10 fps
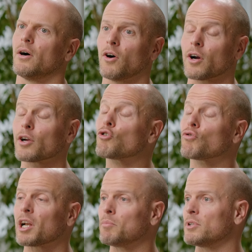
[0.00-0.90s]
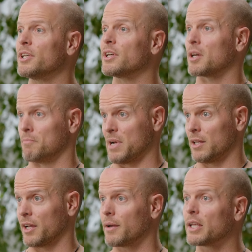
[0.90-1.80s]
are incredibly
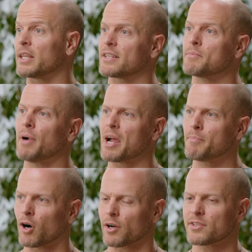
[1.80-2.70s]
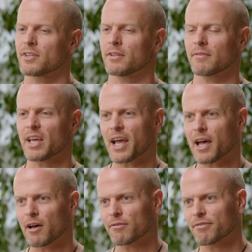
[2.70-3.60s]
compelling. And that's bipartisan. They
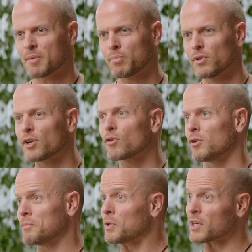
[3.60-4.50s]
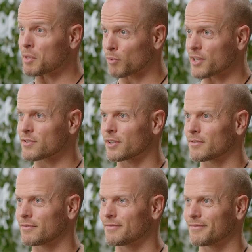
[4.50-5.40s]
have a political immunity
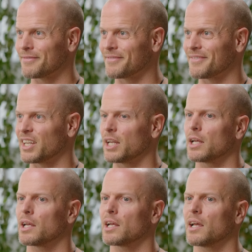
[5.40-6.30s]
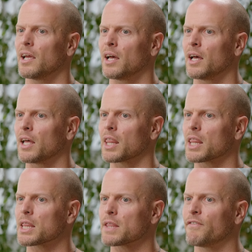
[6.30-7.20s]
bracelet. Uh,
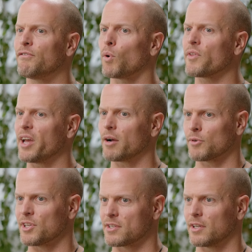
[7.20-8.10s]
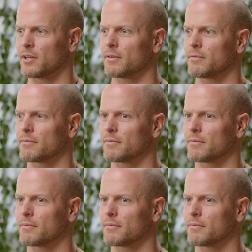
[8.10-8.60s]
for that reason,